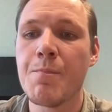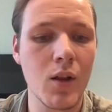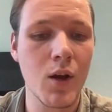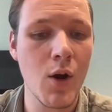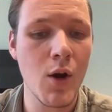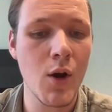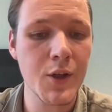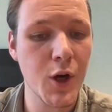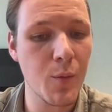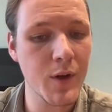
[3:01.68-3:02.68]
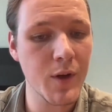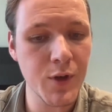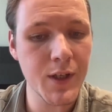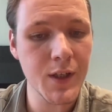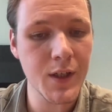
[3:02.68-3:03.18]
So I'll go ahead, share my
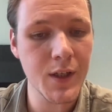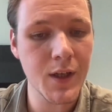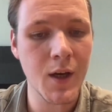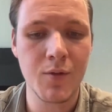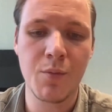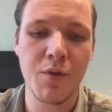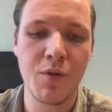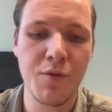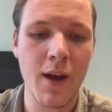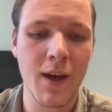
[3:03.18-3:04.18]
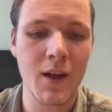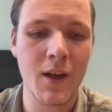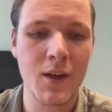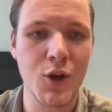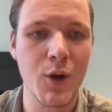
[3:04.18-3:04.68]
screen, but before I
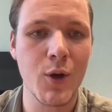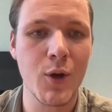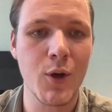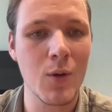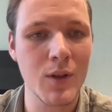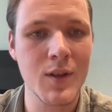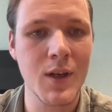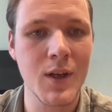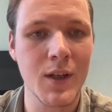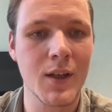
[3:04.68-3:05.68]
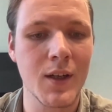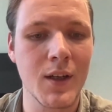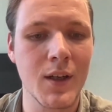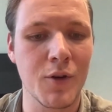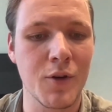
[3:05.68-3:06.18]
can show you how it's done,
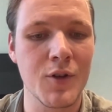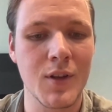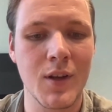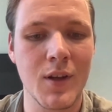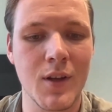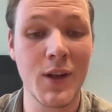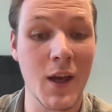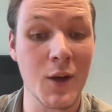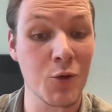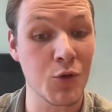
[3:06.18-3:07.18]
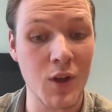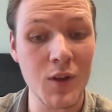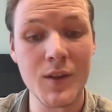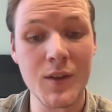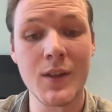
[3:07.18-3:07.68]
I'll first show you the end
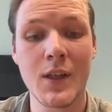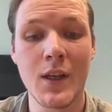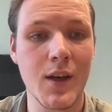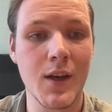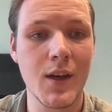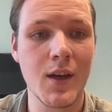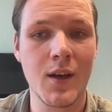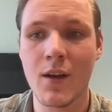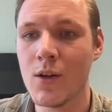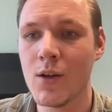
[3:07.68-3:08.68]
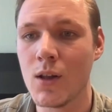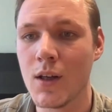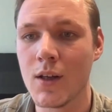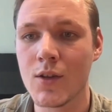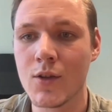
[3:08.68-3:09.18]
result. It's a
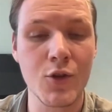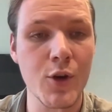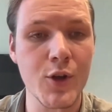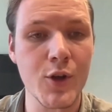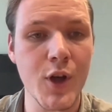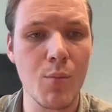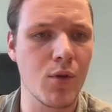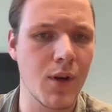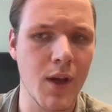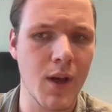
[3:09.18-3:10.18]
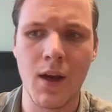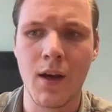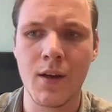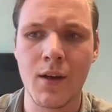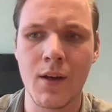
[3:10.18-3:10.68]
legal AI search hub or an
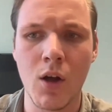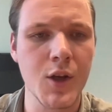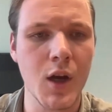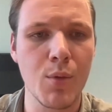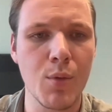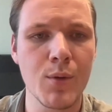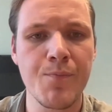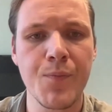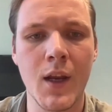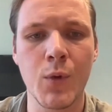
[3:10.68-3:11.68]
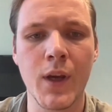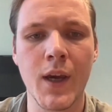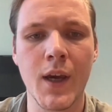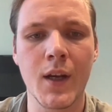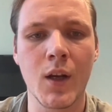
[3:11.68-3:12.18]
AI knowledge hub, and in it we